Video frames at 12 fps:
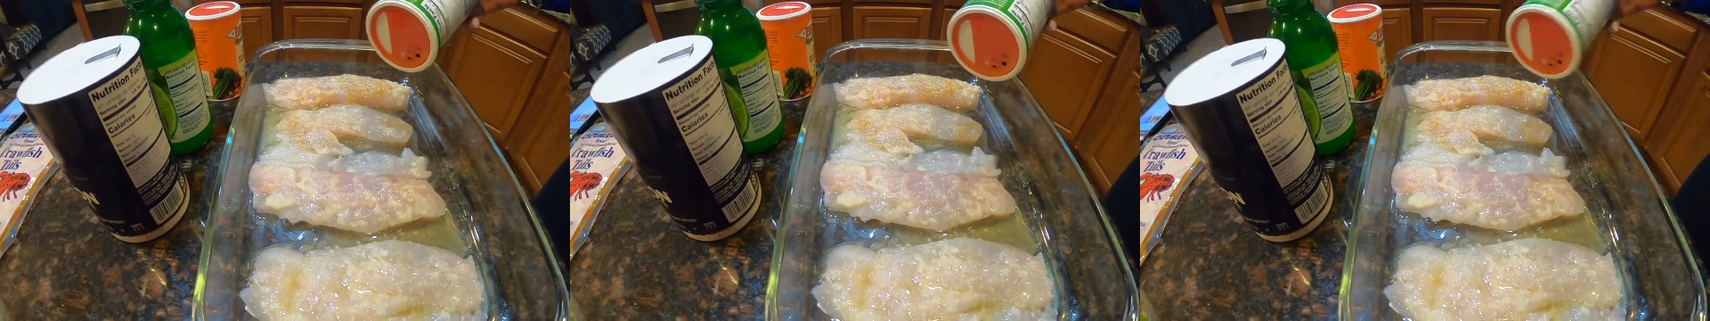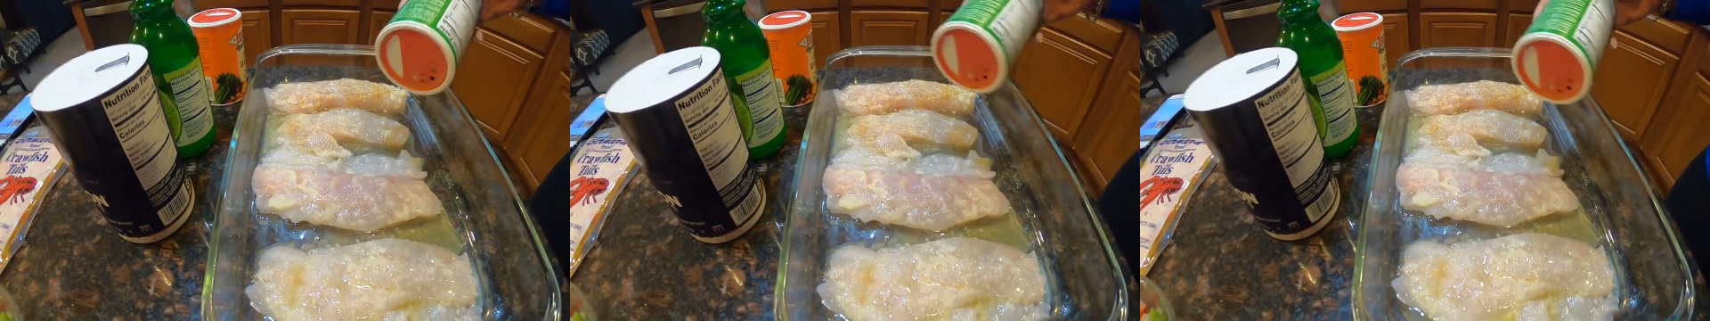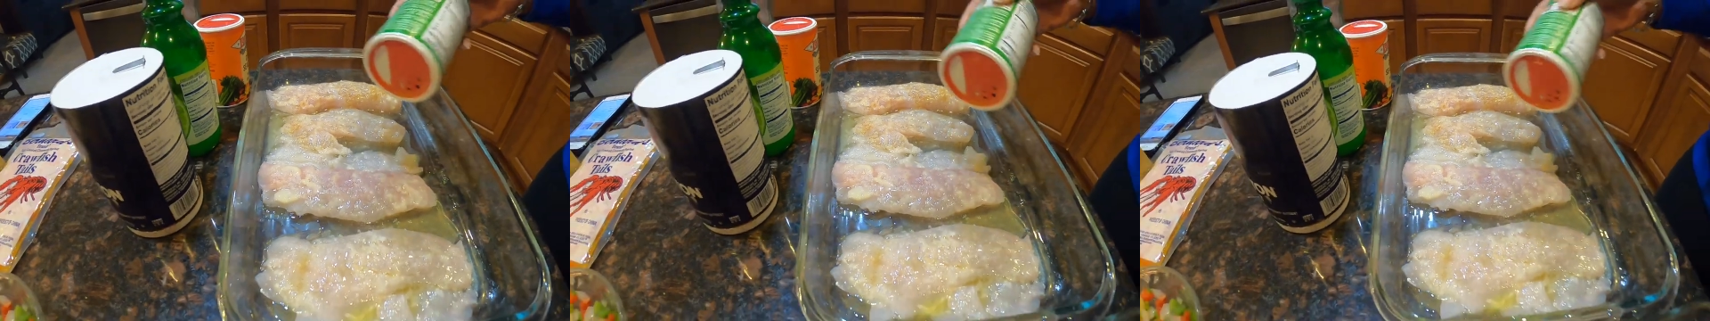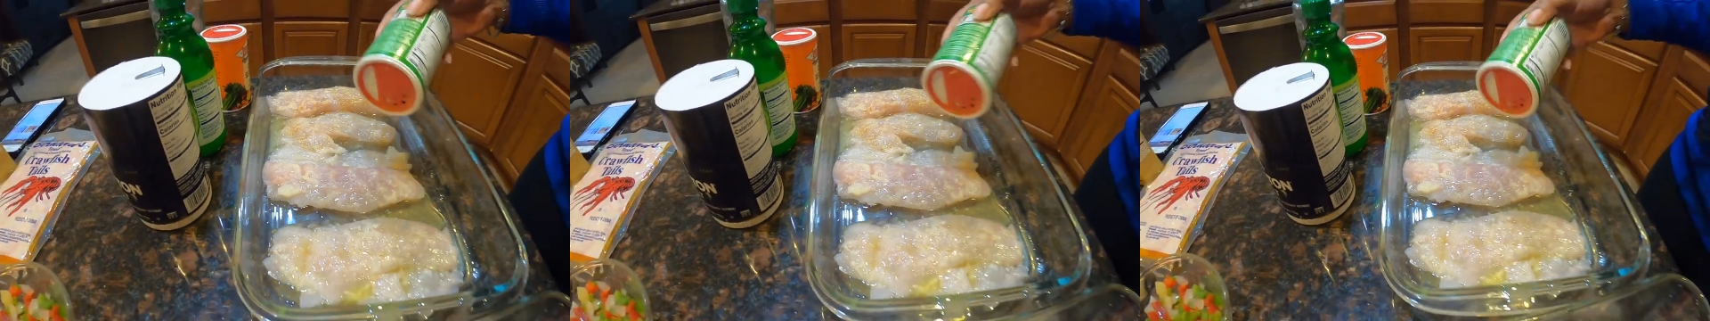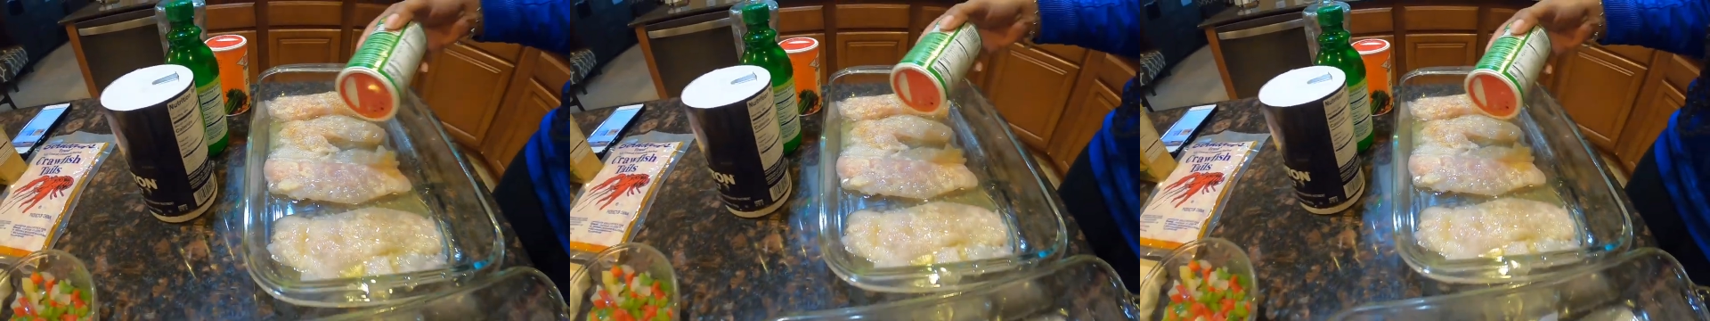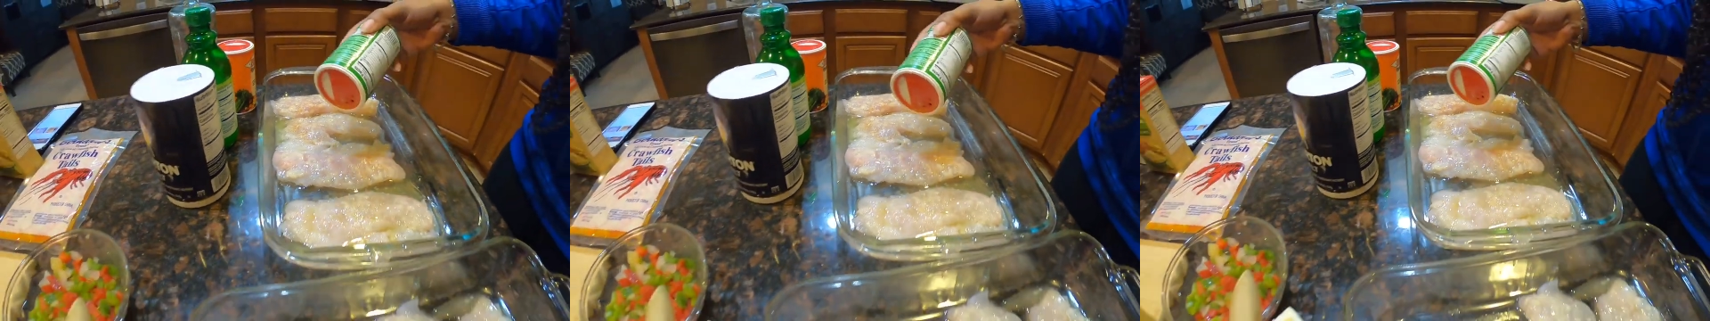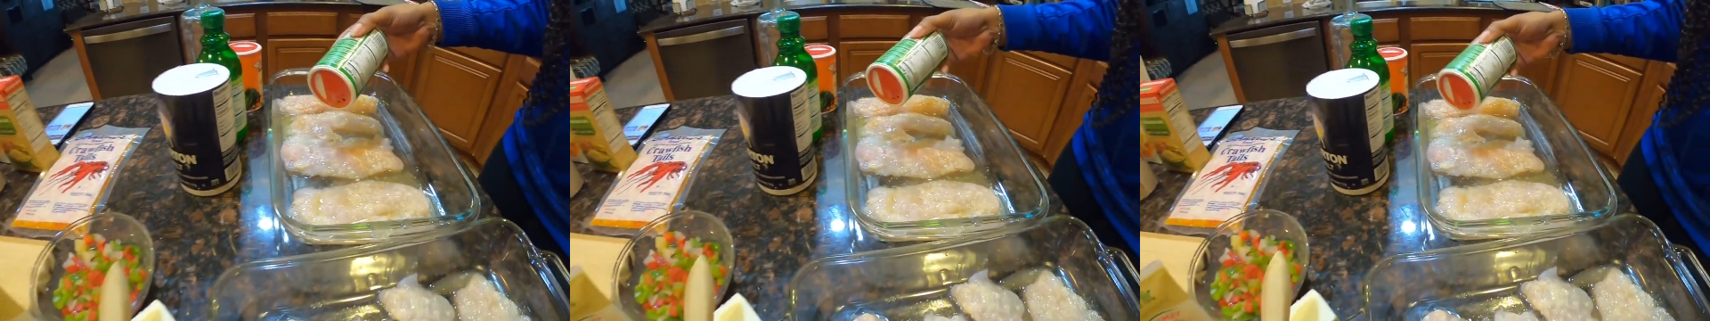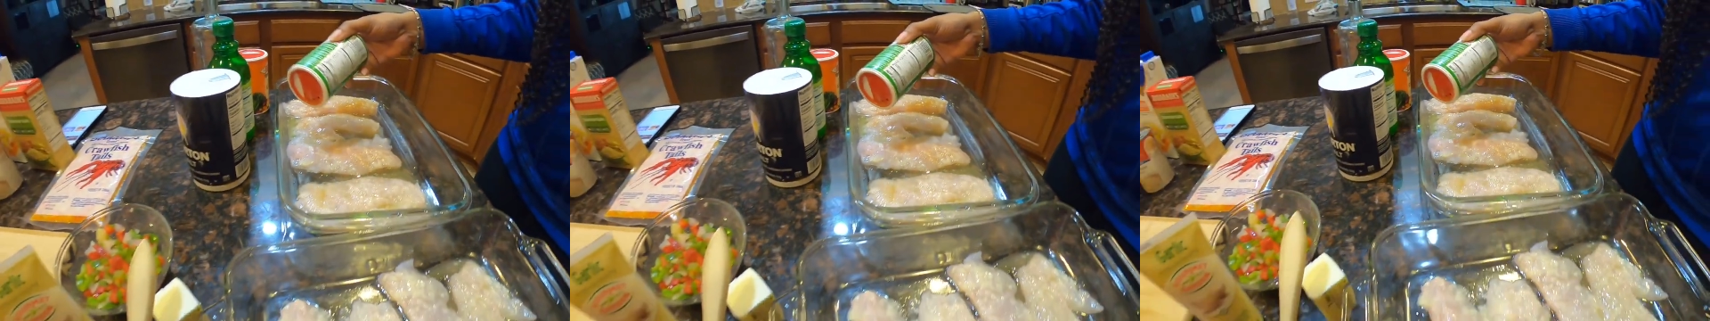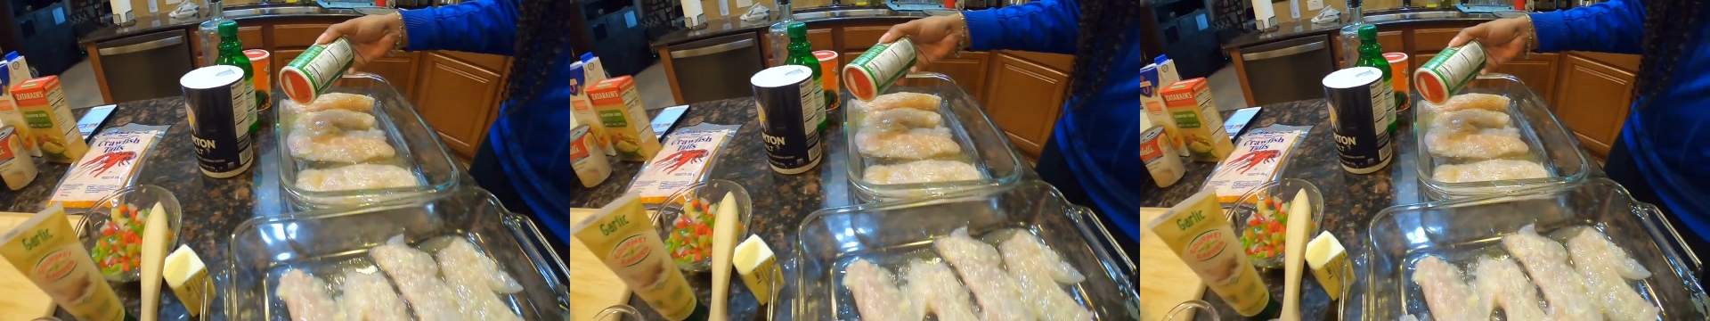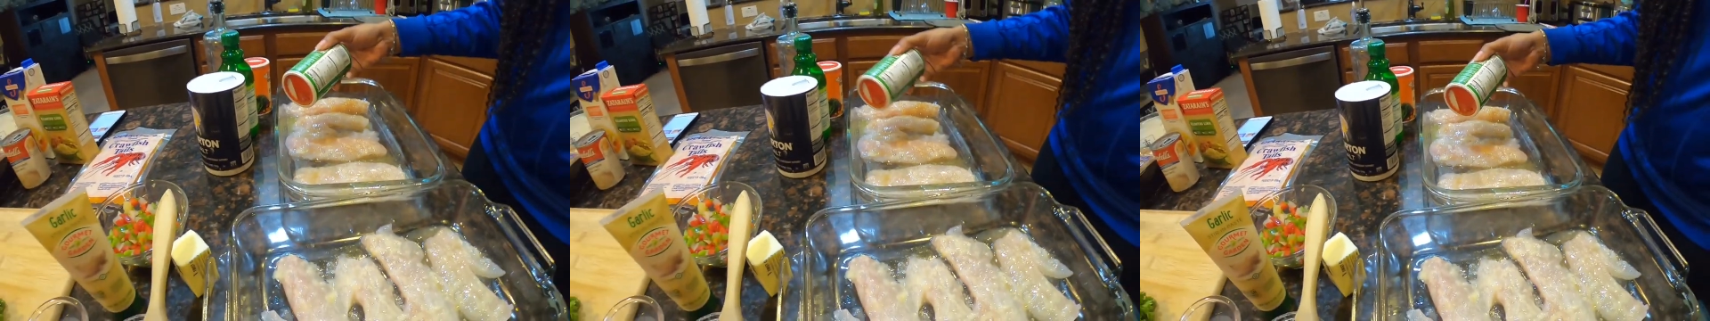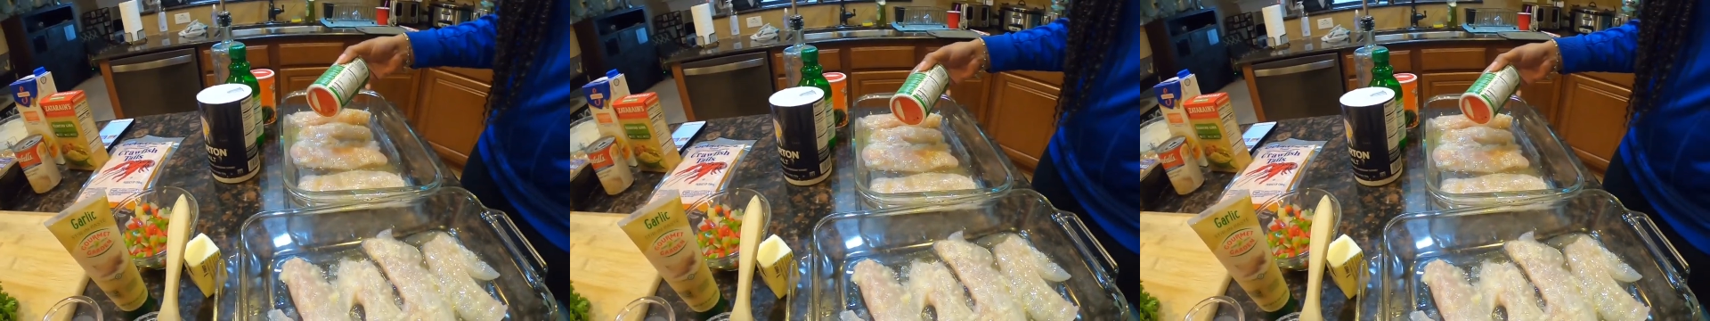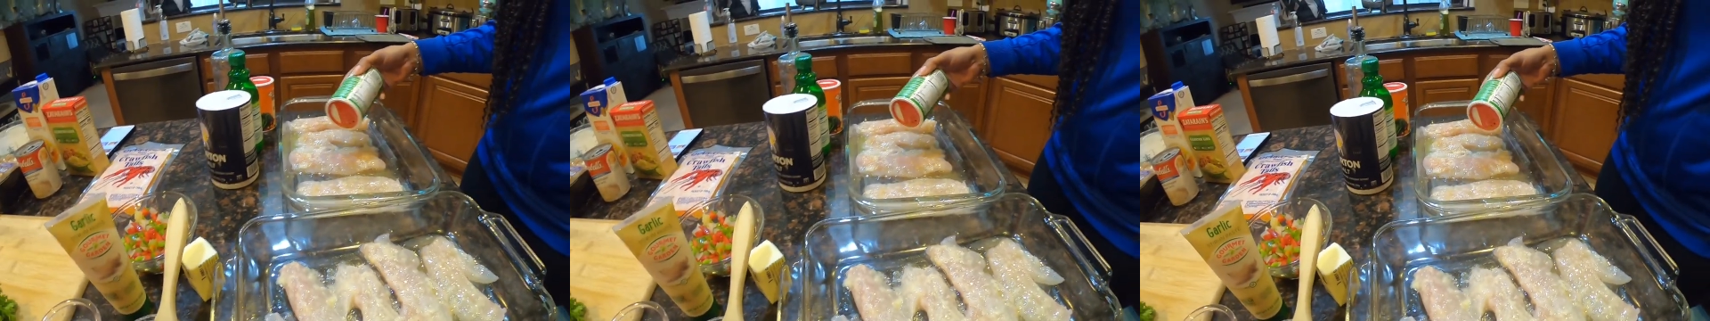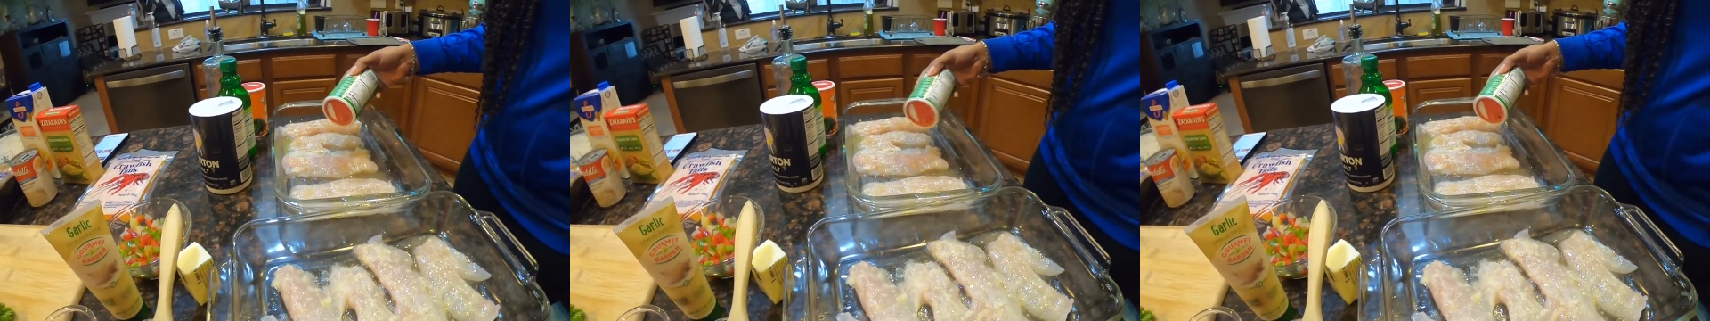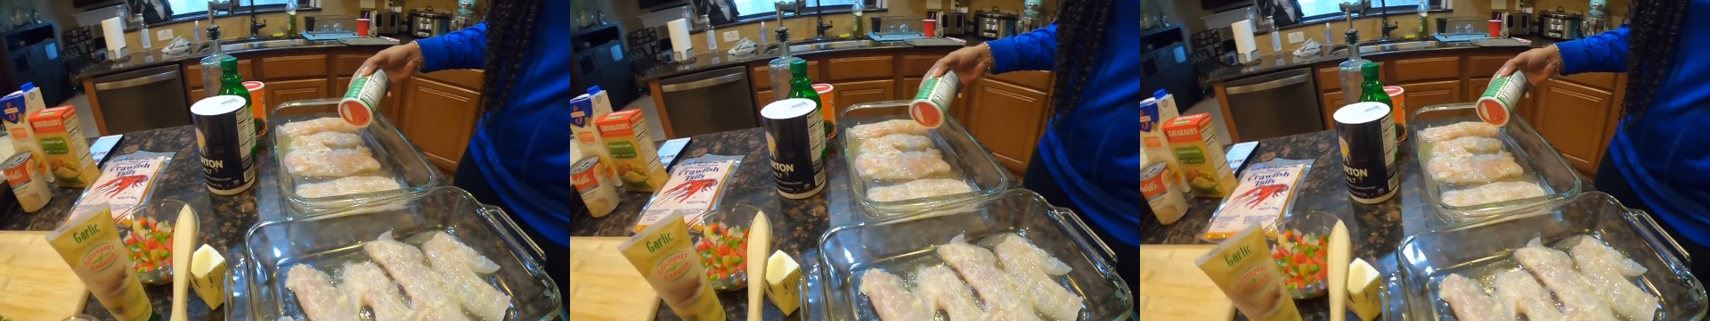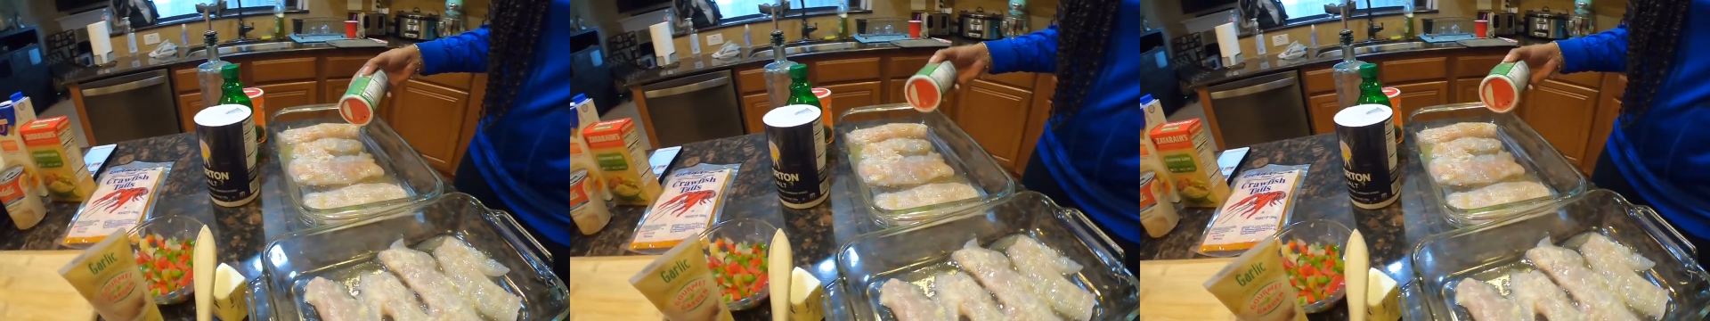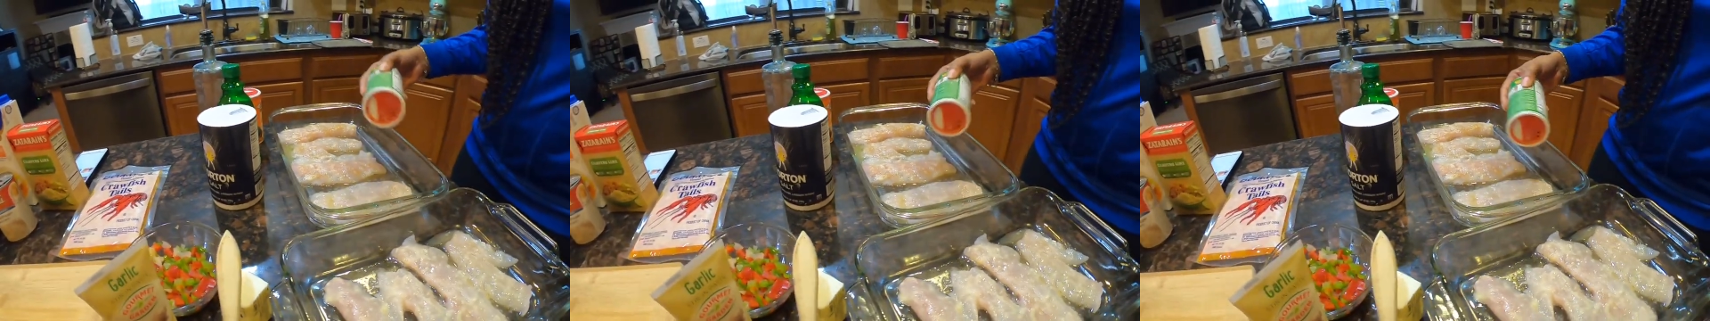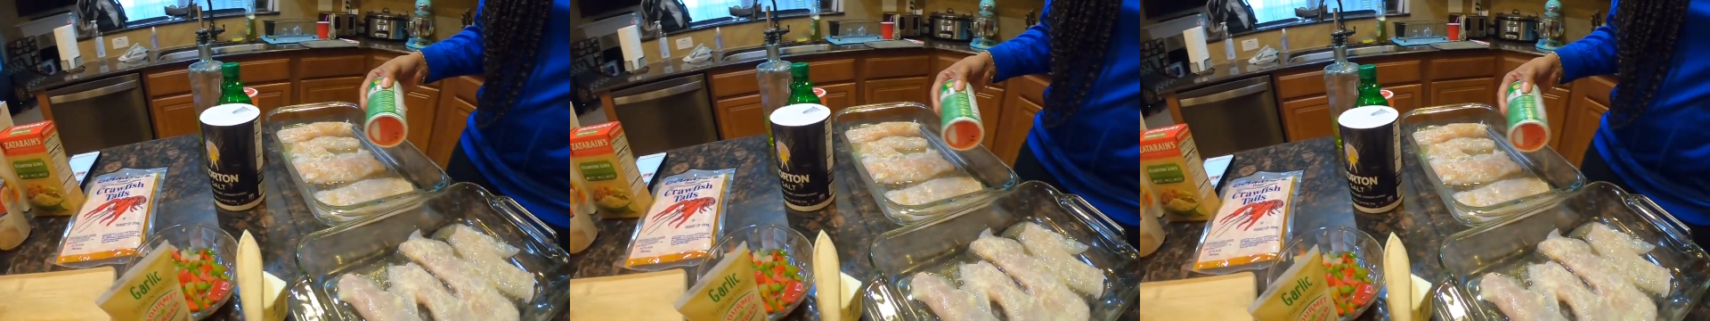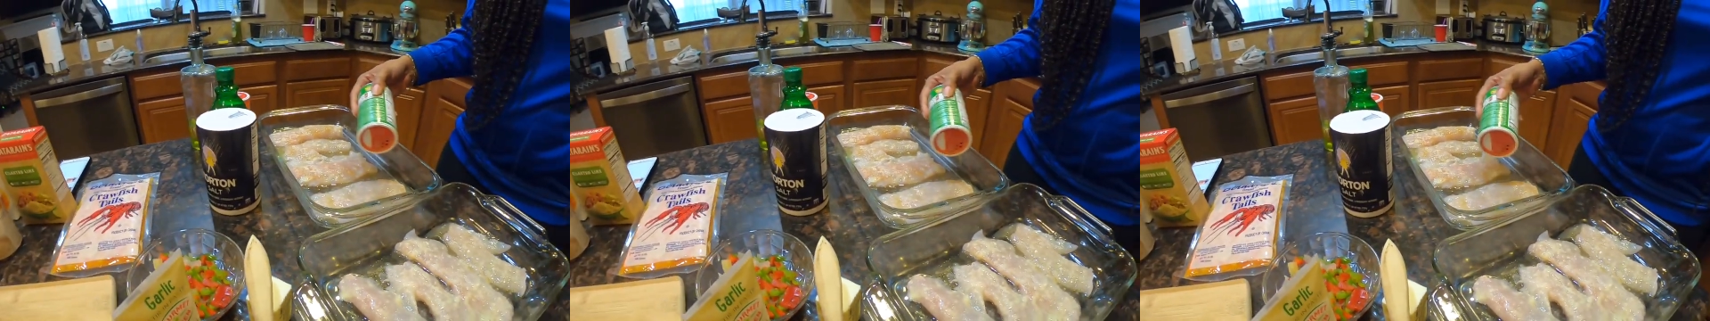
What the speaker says: [unreadable: no face in view]